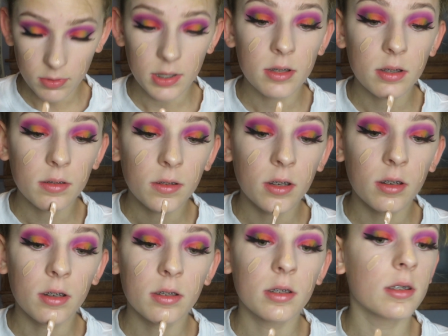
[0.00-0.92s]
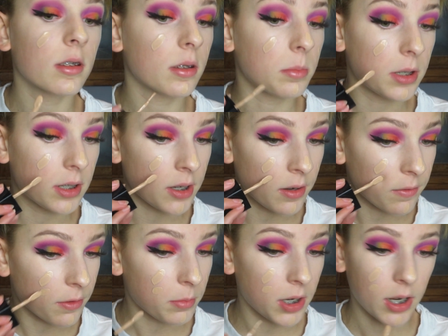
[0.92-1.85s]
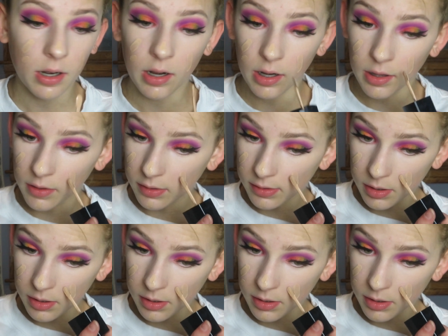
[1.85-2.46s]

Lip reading: This foundation's a little bit tan for me. I got it in the